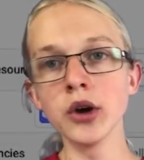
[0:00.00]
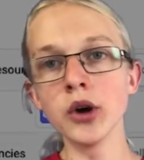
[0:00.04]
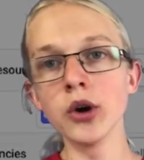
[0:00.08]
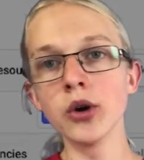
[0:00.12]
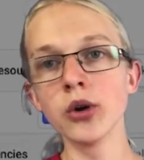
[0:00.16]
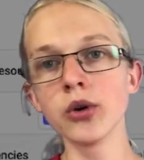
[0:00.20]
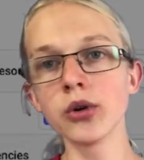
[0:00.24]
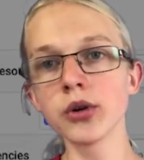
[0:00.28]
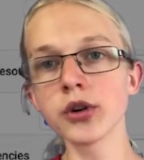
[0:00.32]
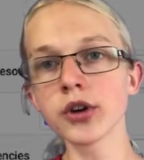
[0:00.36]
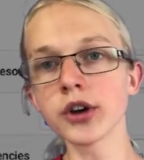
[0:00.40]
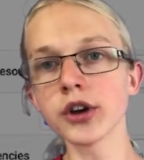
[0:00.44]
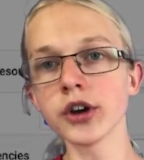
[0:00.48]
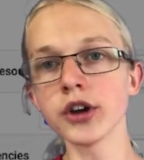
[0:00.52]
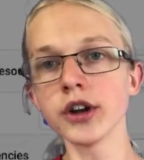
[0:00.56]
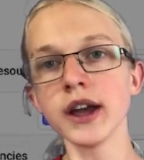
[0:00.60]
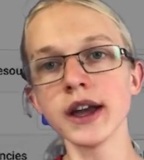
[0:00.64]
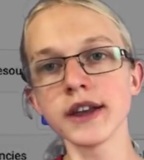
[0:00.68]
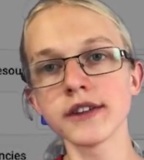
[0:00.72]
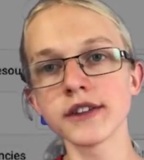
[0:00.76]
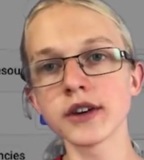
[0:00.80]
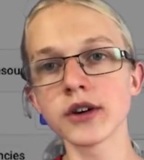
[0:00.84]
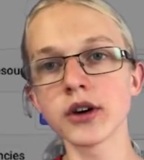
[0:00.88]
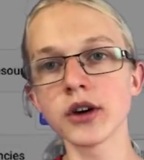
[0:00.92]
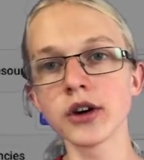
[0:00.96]
Autocode has
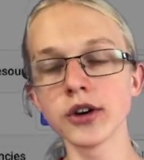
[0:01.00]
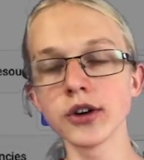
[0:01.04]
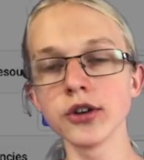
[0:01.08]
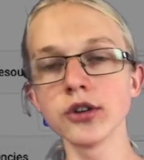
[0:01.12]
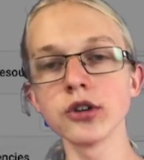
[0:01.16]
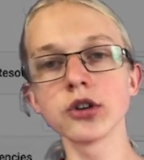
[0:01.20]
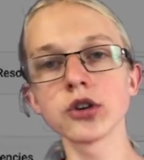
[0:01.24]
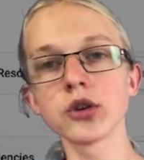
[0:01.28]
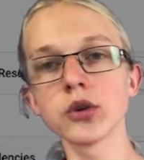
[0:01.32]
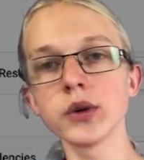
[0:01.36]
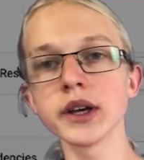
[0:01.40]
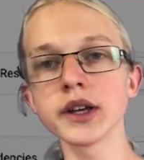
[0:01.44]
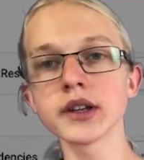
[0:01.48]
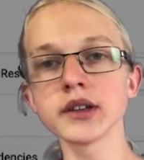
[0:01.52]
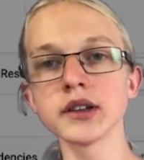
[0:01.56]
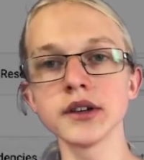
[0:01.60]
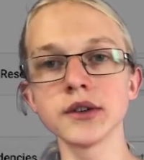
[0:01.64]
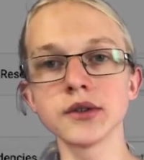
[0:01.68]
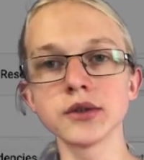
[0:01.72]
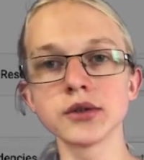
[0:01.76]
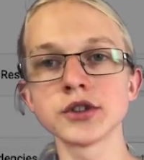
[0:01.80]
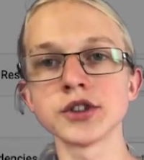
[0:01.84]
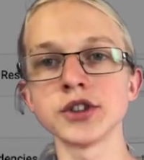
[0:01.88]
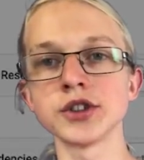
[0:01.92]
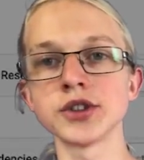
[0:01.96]
their own quick little
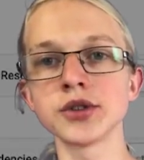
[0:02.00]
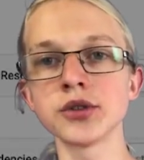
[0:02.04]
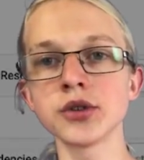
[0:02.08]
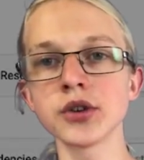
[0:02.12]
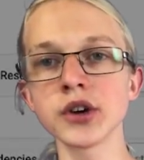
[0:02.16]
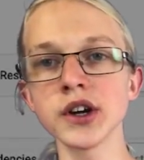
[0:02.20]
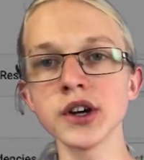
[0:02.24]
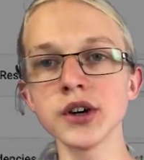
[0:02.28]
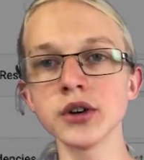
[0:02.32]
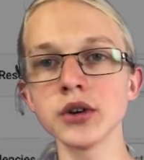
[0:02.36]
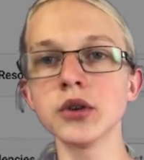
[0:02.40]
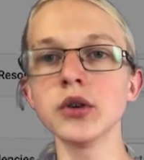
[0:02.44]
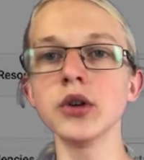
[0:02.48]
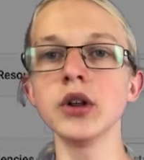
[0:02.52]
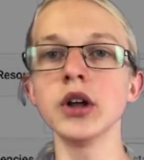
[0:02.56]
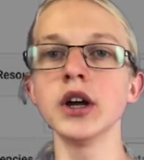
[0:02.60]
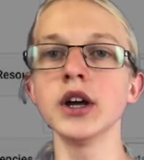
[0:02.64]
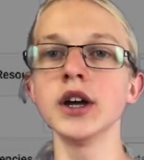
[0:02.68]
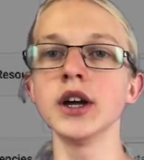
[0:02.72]
tutorial